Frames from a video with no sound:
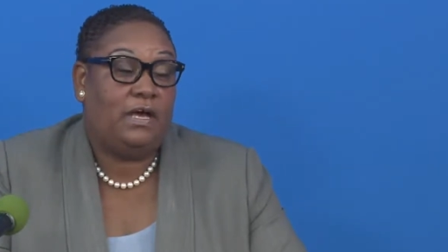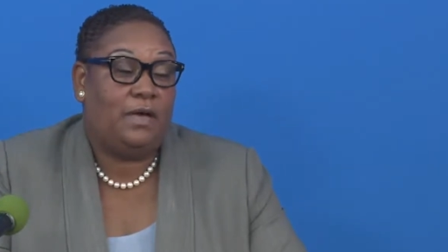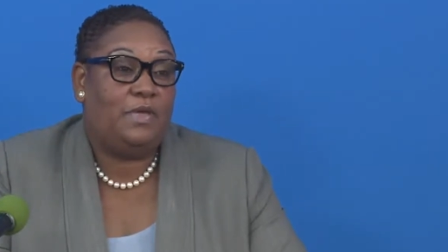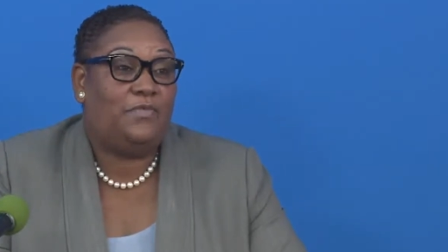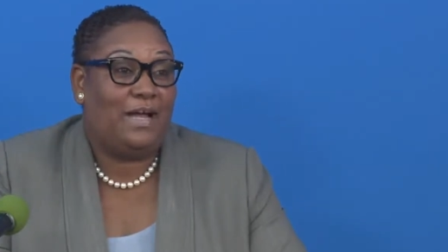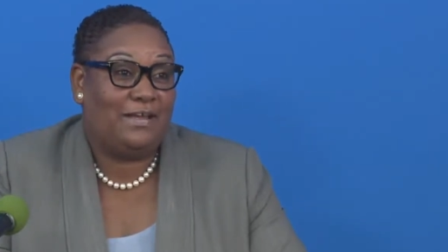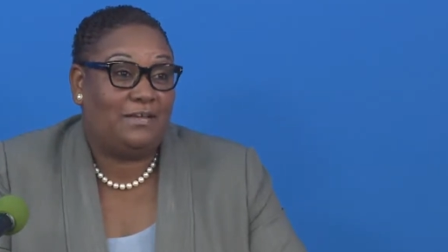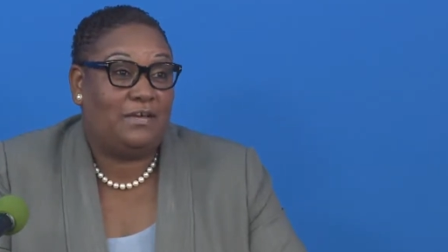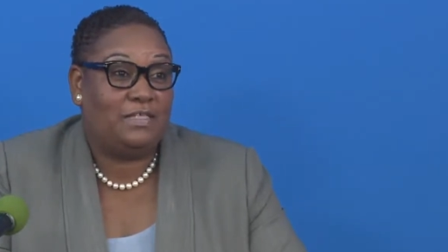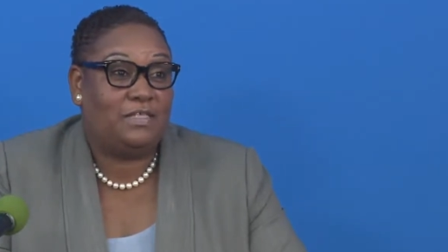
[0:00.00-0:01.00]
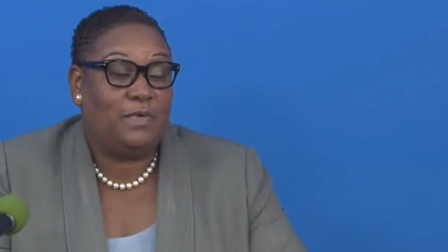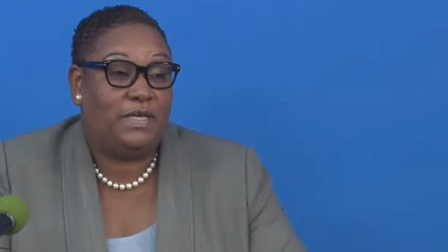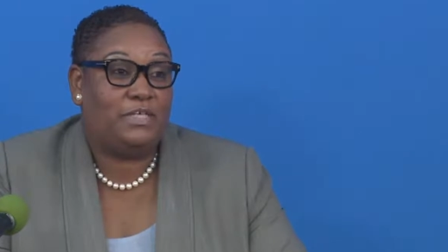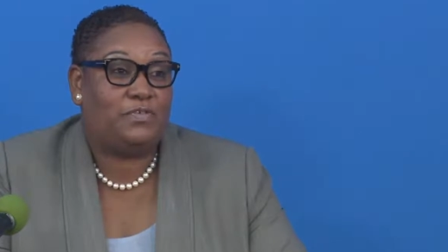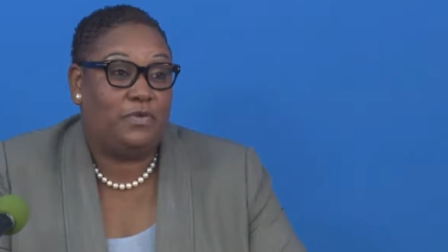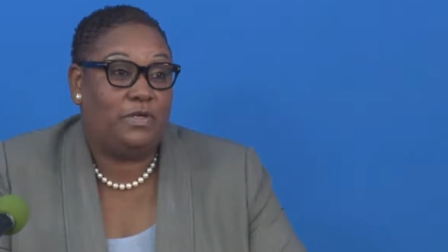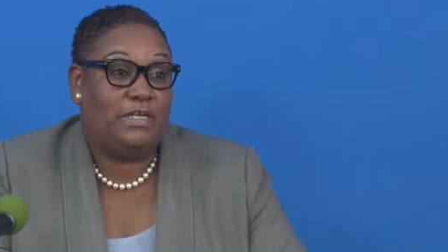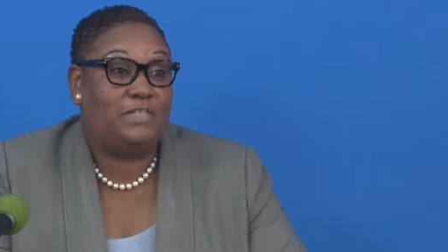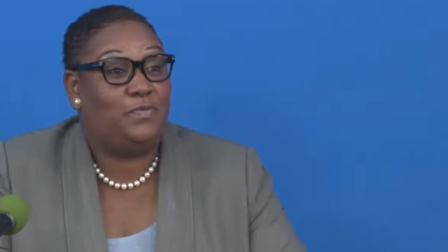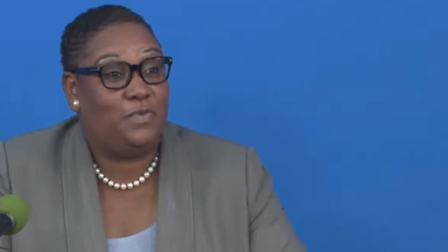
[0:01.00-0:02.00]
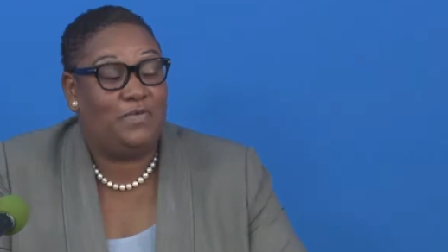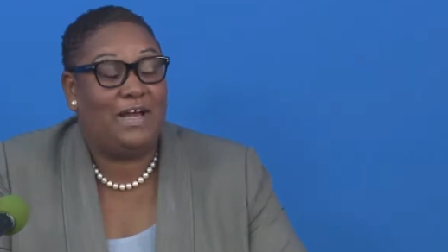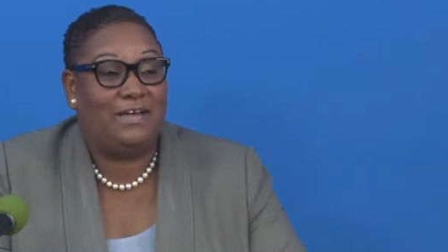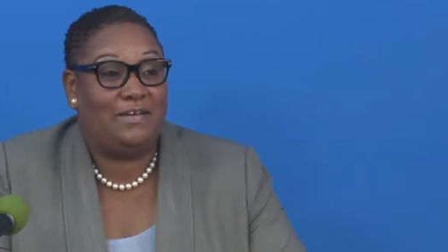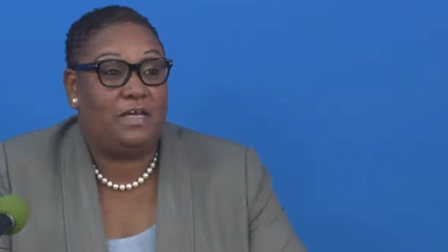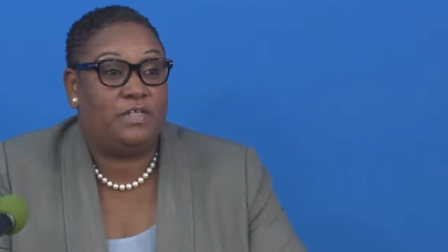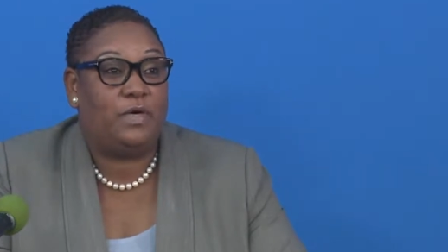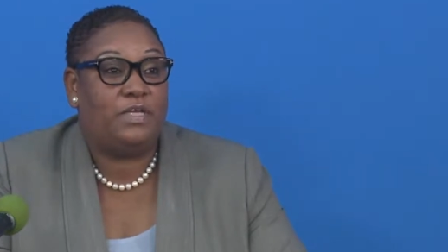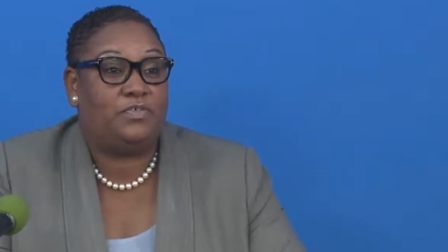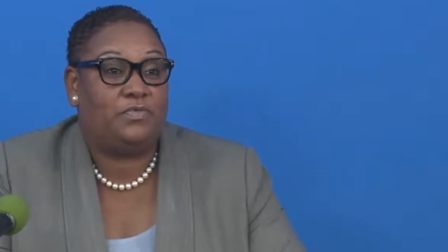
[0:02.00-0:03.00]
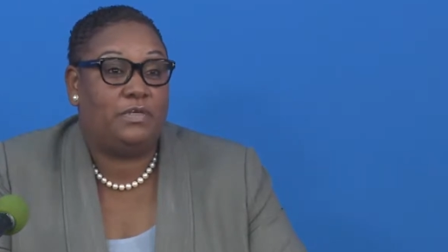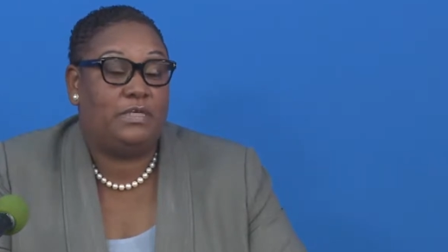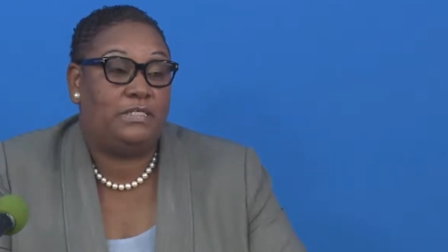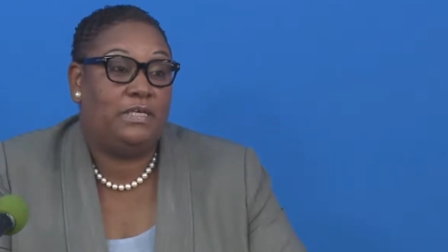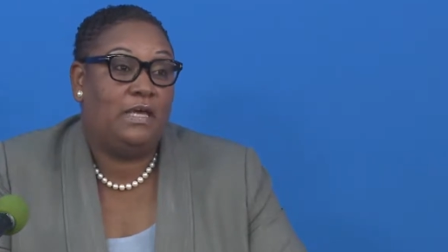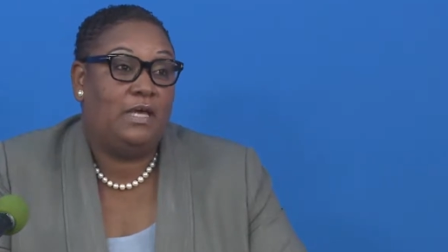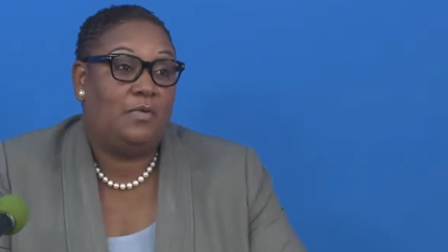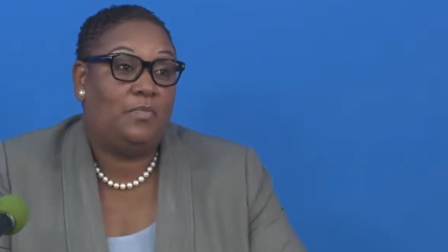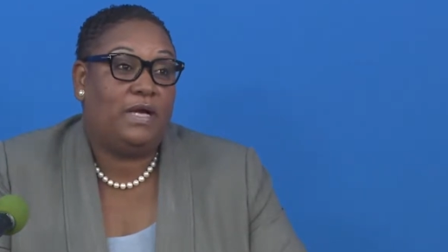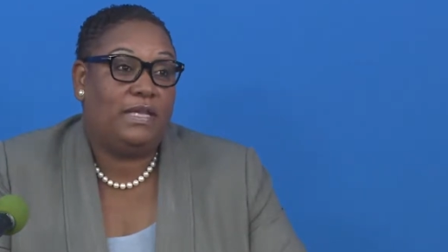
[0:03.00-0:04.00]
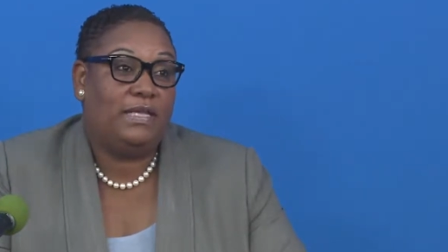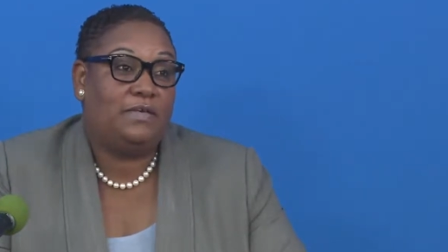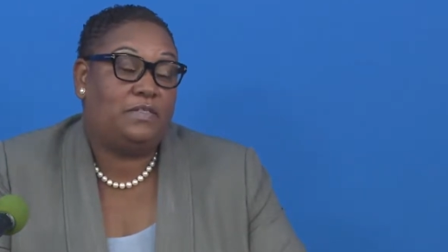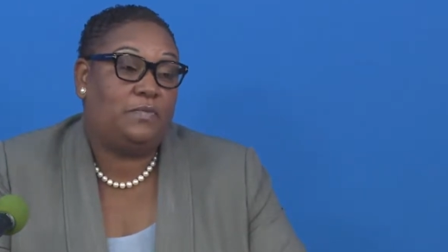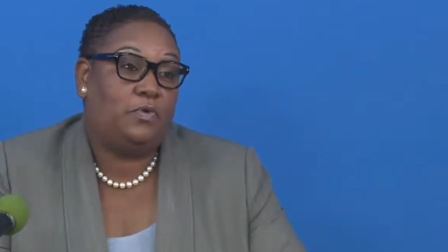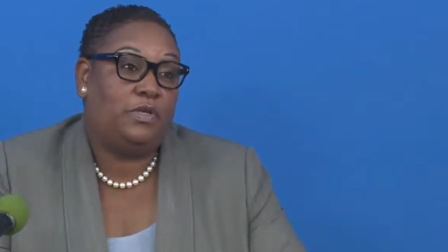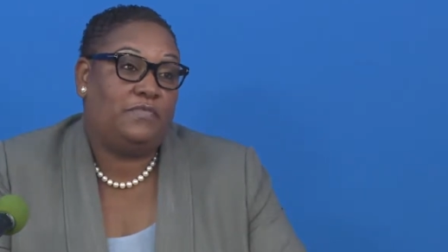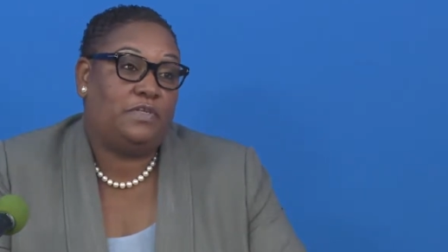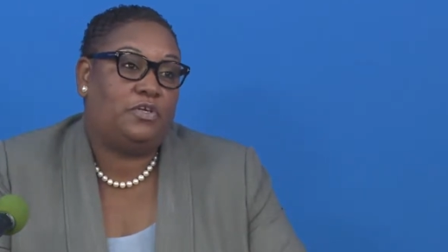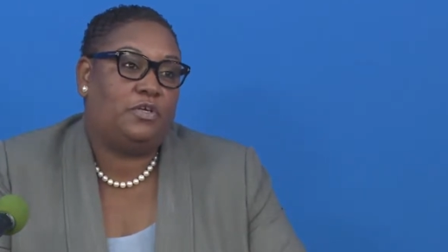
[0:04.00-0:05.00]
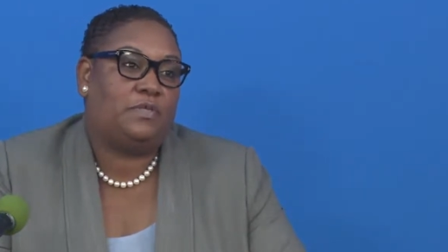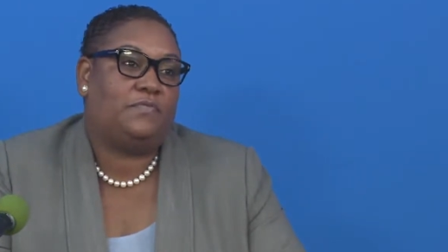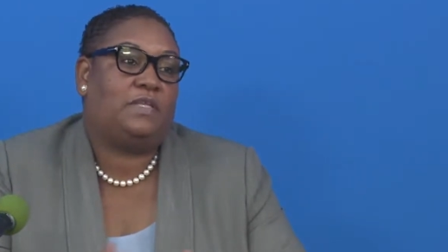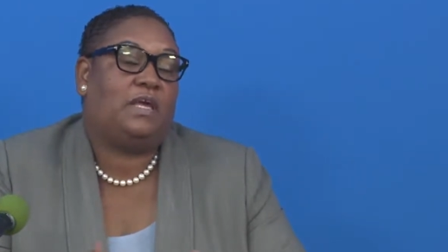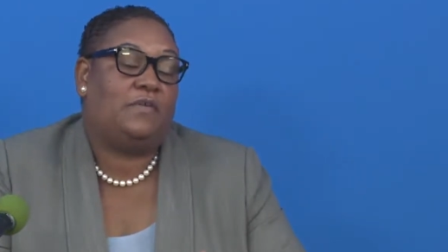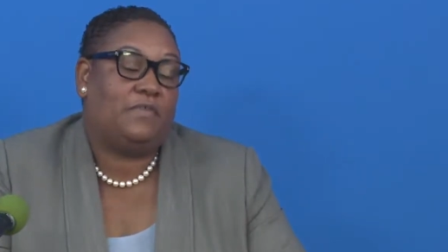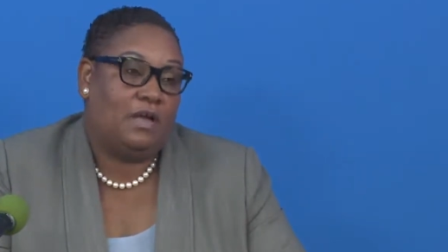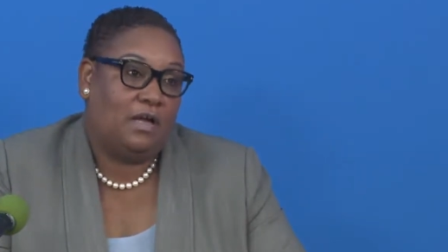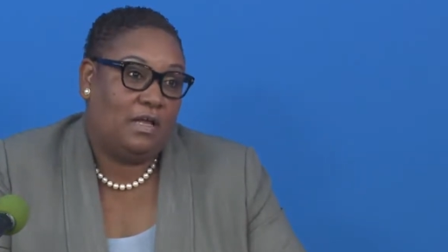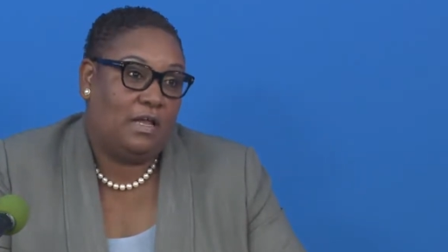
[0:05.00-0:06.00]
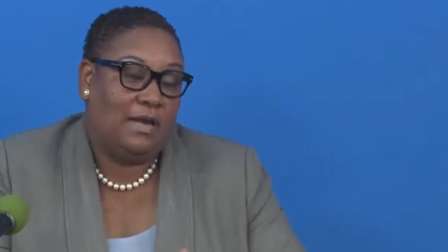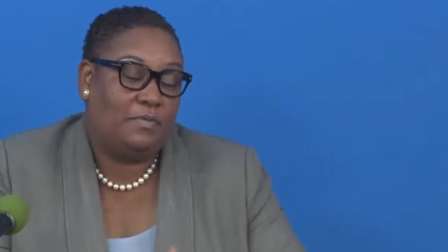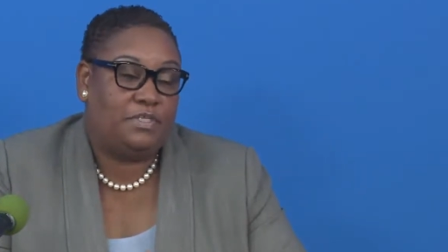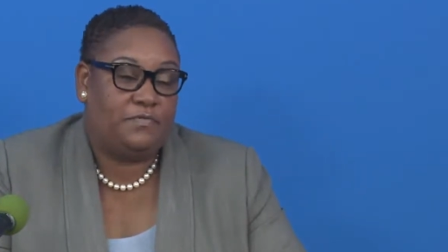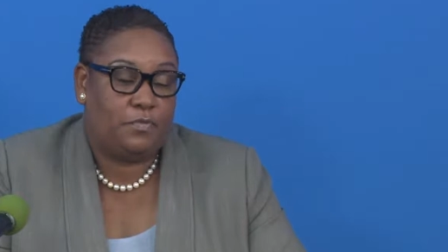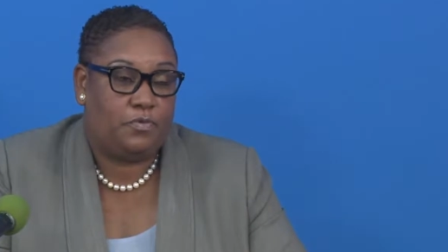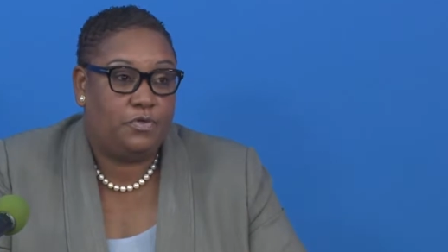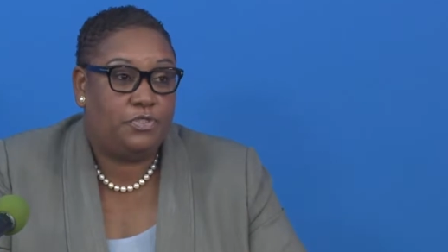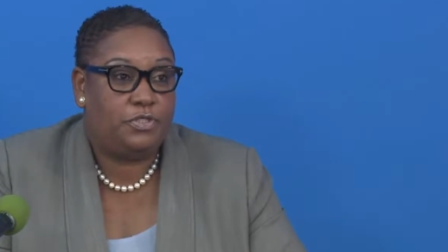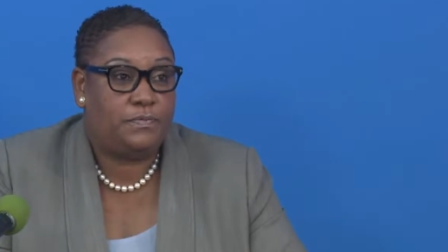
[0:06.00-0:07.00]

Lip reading: He recognizes what his role is, and we recognize what his role is, but he is supportive in terms of a collaborative approach.